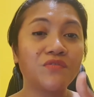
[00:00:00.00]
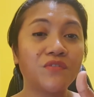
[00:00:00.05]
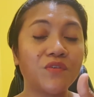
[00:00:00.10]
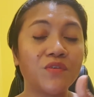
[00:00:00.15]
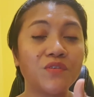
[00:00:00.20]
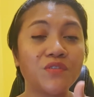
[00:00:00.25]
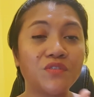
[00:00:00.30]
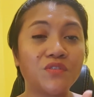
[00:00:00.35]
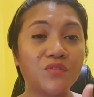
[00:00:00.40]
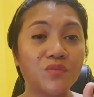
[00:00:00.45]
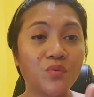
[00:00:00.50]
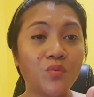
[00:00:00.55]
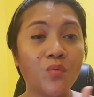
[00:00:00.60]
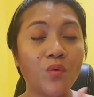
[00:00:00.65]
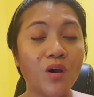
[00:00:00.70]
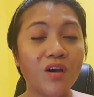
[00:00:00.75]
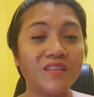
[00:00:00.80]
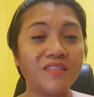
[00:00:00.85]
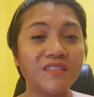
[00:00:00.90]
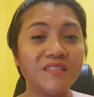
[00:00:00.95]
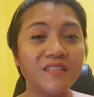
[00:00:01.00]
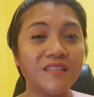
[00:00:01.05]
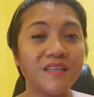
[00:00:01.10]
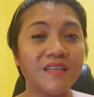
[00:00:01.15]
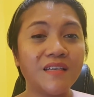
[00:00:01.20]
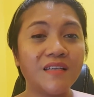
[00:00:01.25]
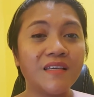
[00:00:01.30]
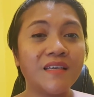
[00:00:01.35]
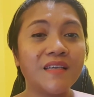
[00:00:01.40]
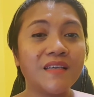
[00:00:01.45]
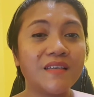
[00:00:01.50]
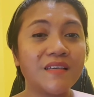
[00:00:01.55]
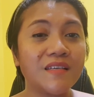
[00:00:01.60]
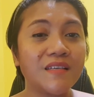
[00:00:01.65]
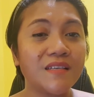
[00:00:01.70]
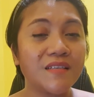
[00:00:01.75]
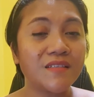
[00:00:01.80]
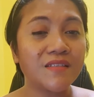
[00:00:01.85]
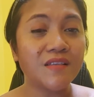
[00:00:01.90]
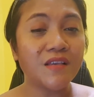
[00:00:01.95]
First one
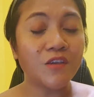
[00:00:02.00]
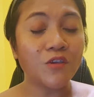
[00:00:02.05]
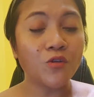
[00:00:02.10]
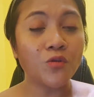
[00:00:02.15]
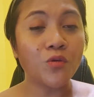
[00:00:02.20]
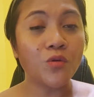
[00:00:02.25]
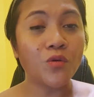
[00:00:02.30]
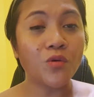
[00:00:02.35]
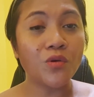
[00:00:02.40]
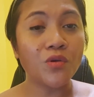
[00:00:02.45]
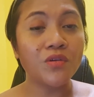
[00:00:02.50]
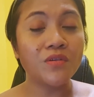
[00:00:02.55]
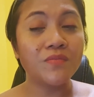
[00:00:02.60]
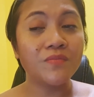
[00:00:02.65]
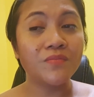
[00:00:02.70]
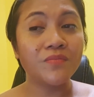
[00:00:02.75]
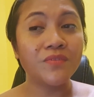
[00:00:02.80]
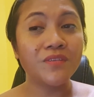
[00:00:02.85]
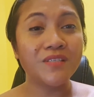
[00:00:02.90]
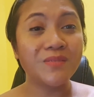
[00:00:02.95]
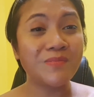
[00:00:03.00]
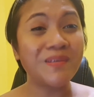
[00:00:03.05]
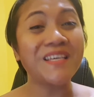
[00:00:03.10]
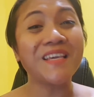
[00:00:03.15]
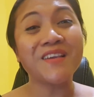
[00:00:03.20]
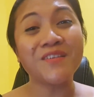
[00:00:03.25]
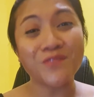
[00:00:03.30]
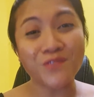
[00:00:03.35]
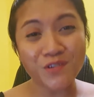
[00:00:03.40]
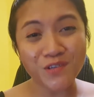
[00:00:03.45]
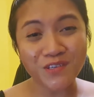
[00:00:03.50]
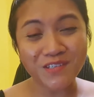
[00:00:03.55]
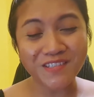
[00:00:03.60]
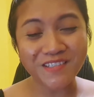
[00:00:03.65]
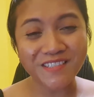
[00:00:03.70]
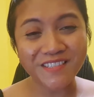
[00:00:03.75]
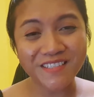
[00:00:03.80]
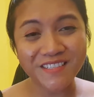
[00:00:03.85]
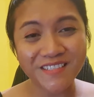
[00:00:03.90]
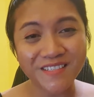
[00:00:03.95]
is your speaking
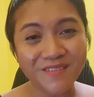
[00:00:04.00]
voice.